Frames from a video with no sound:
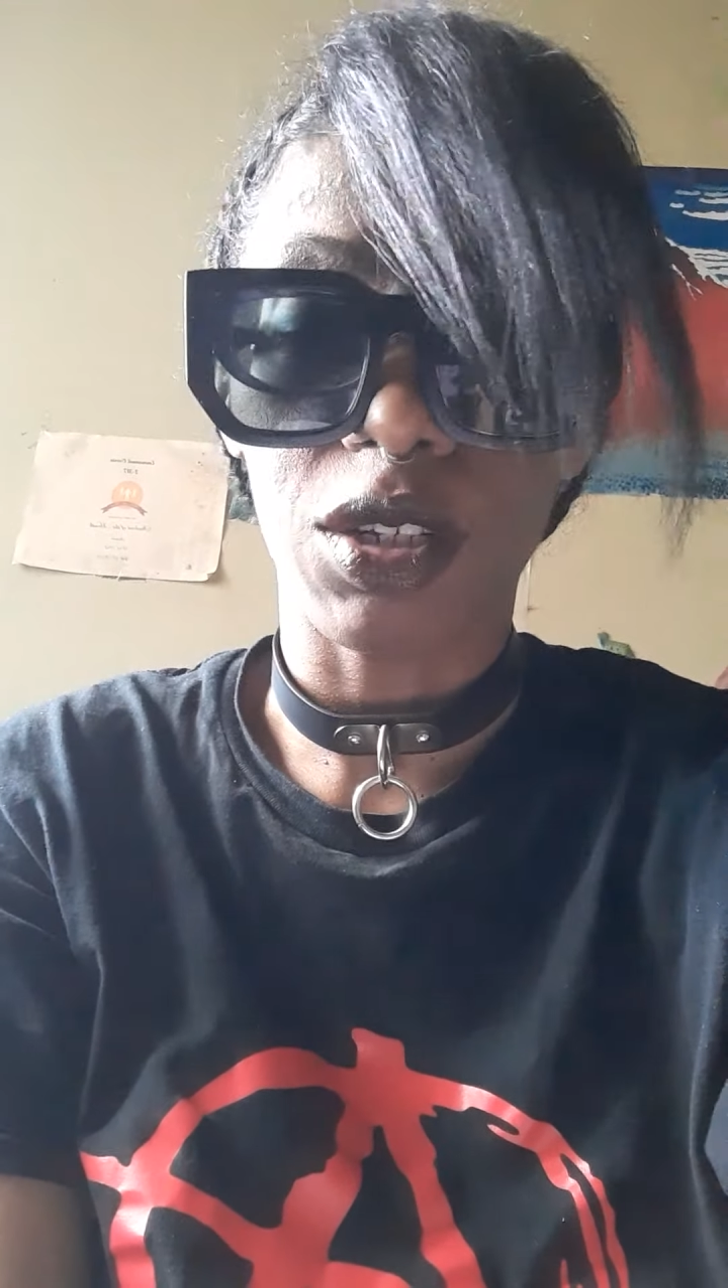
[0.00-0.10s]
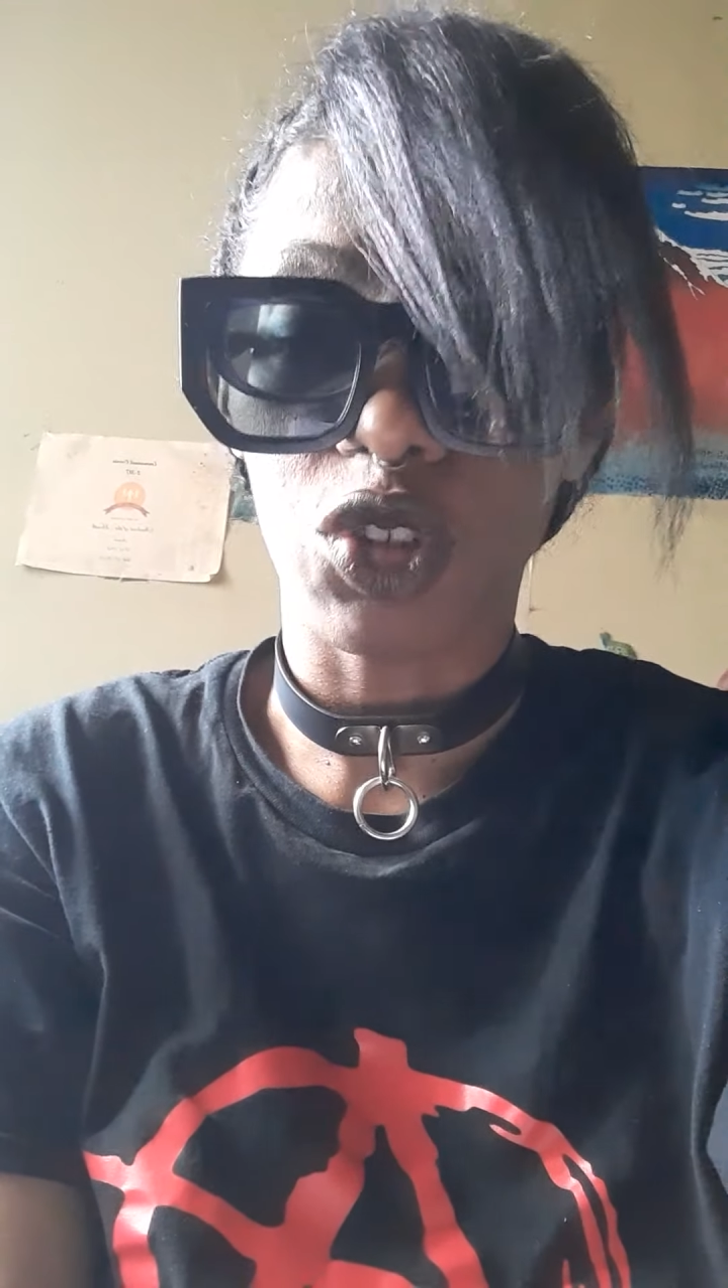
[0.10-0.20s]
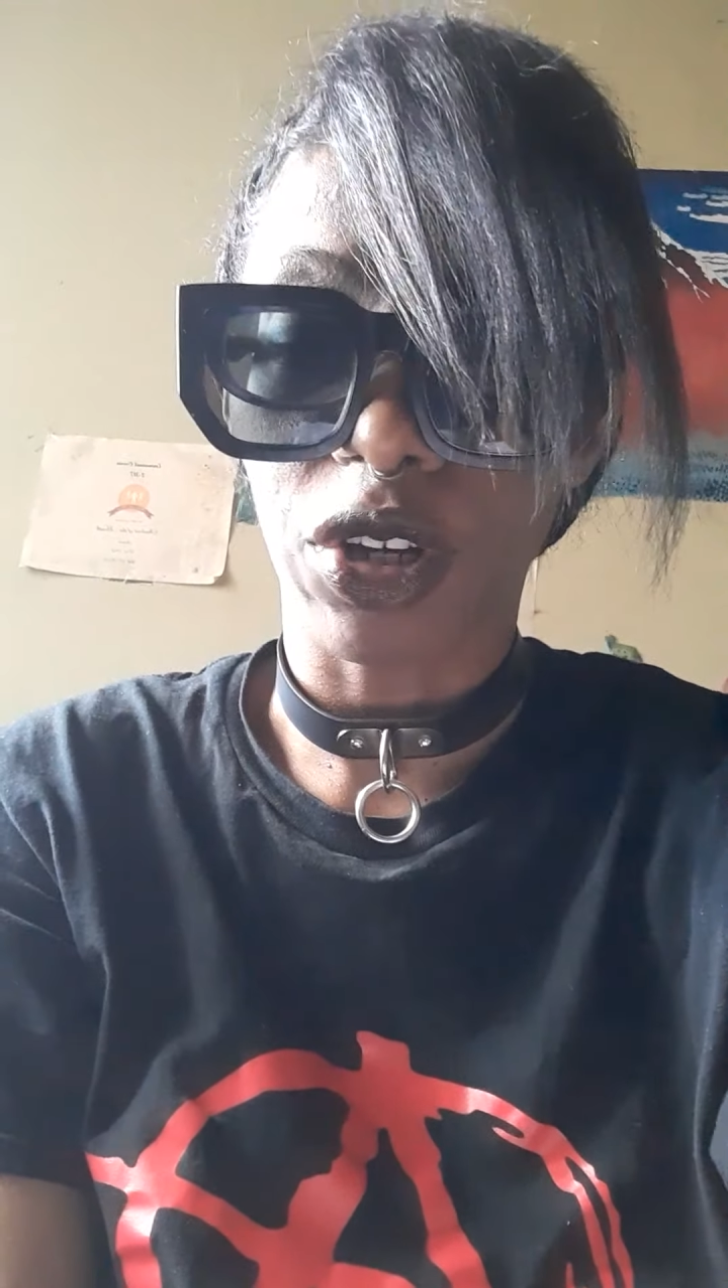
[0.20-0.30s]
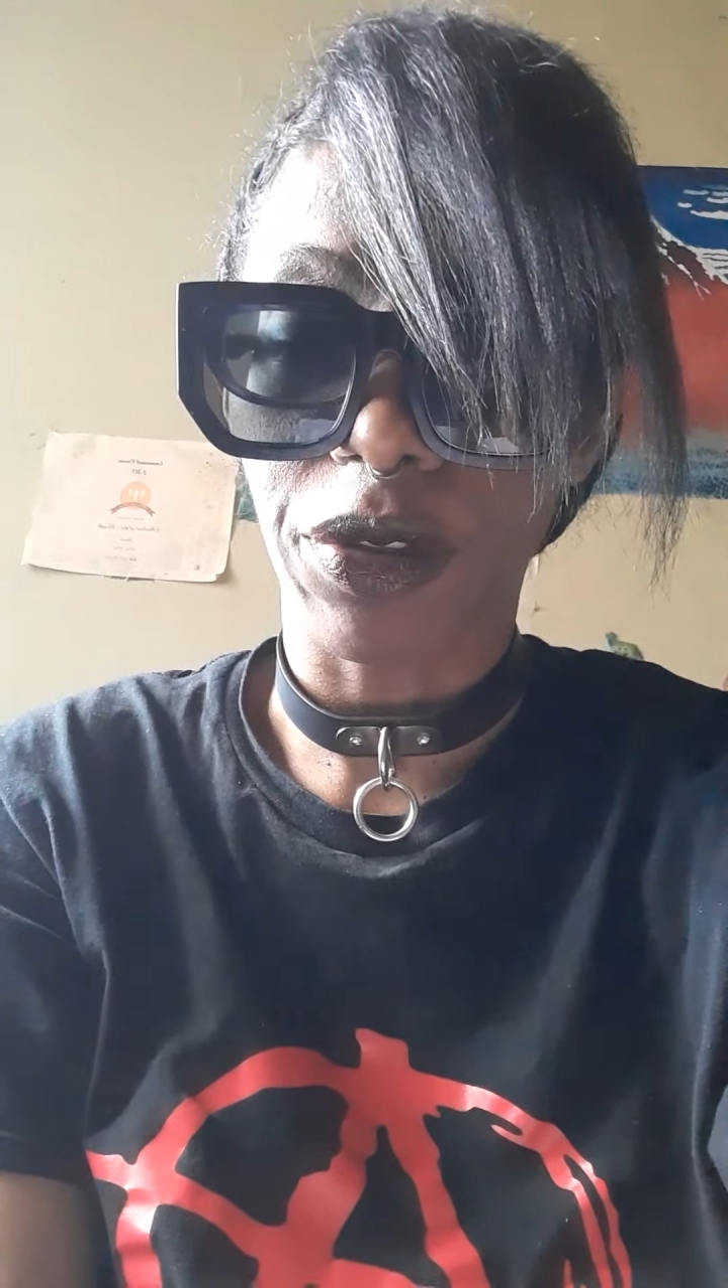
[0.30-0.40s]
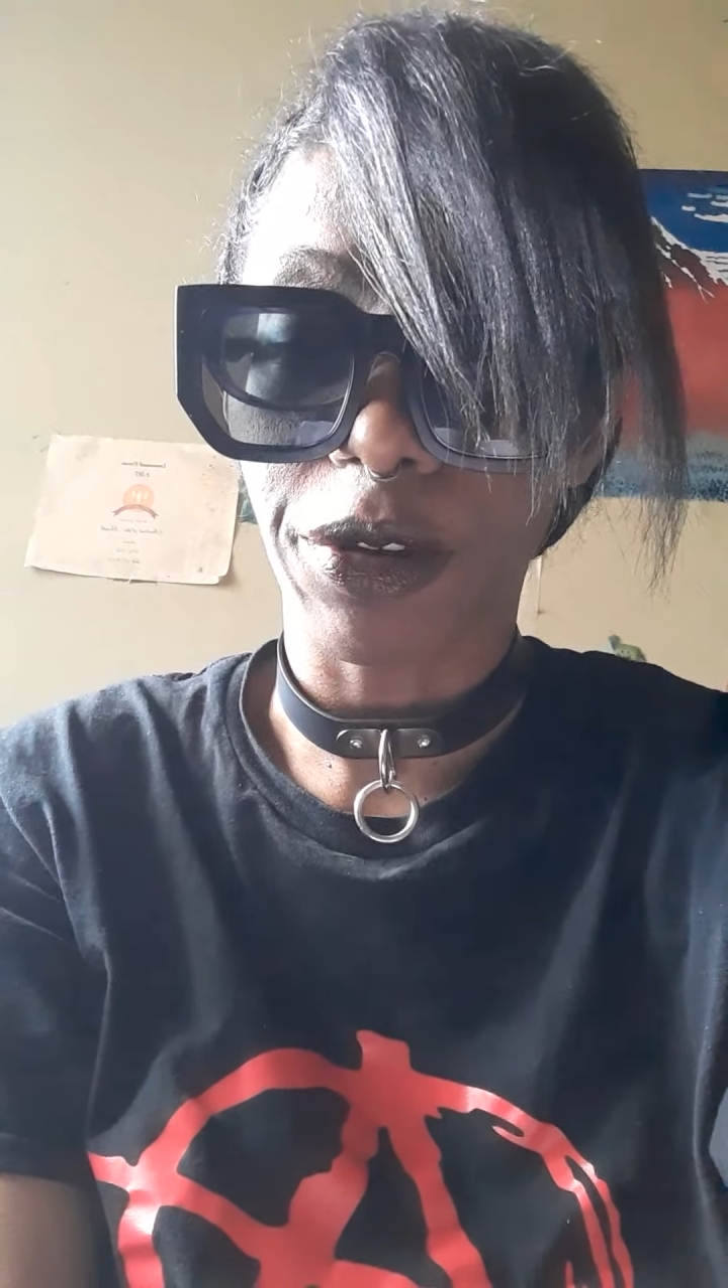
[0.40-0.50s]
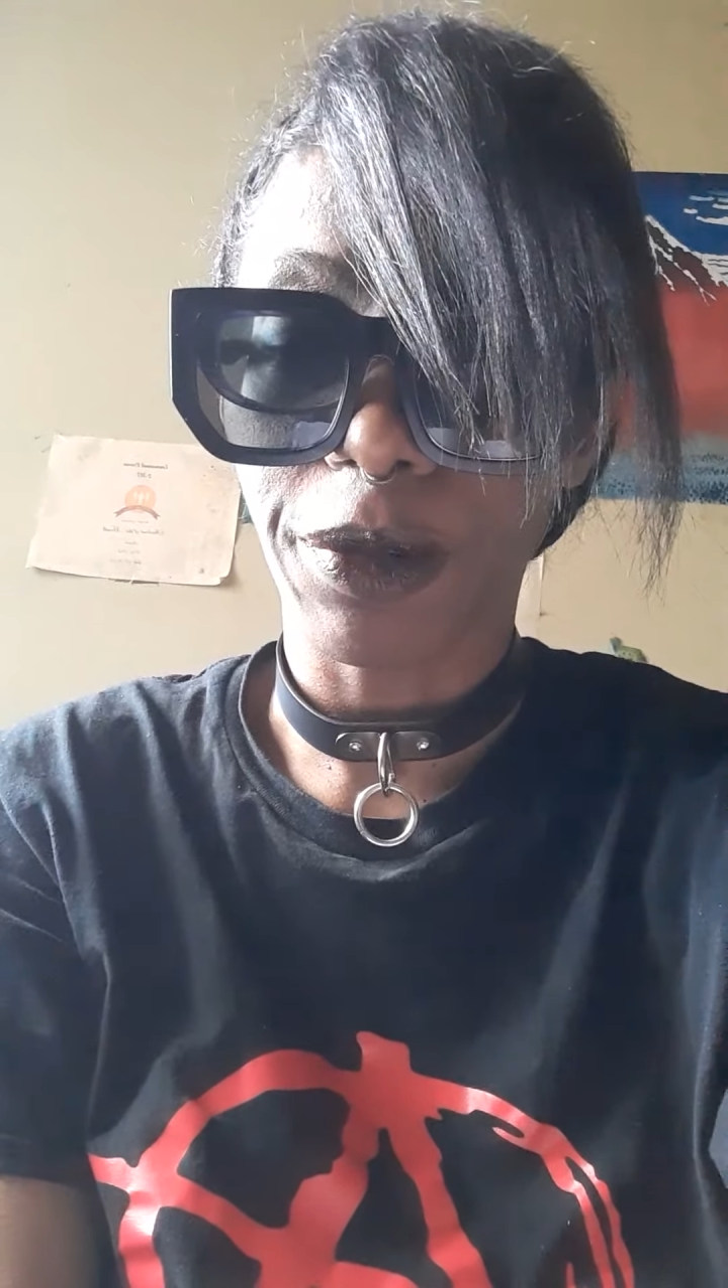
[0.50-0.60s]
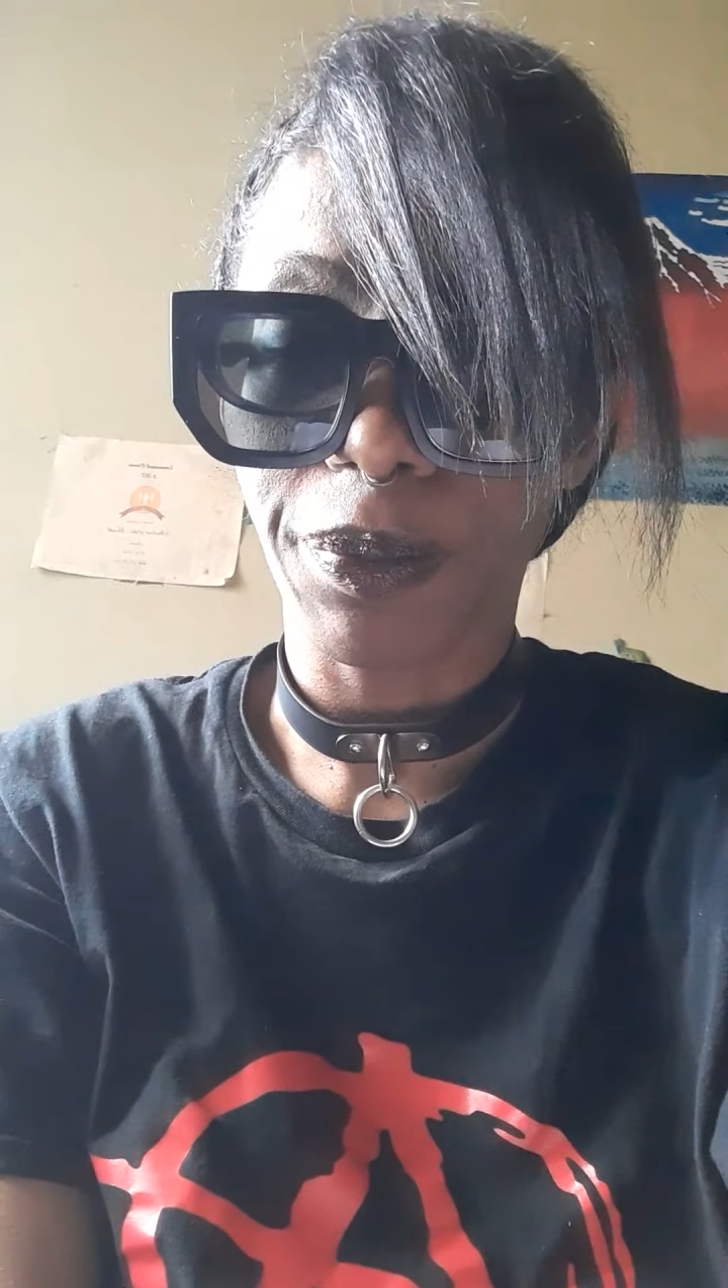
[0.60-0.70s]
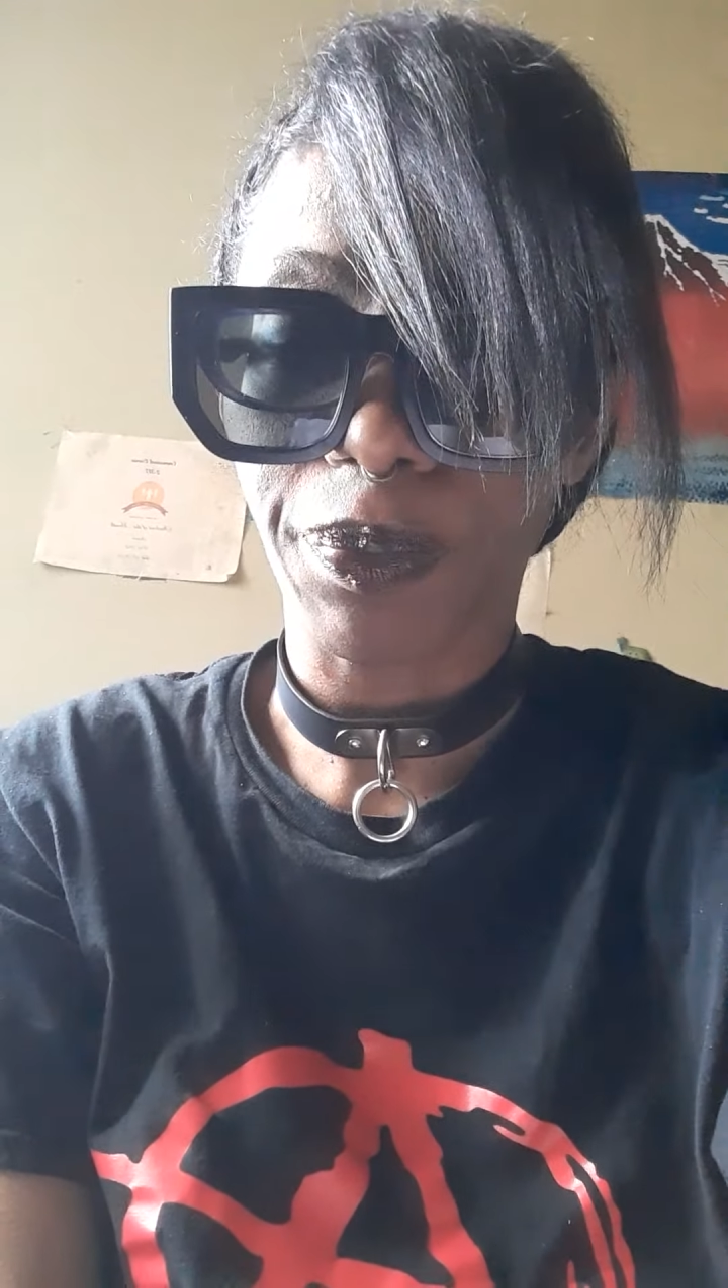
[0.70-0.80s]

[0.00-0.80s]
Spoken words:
each other.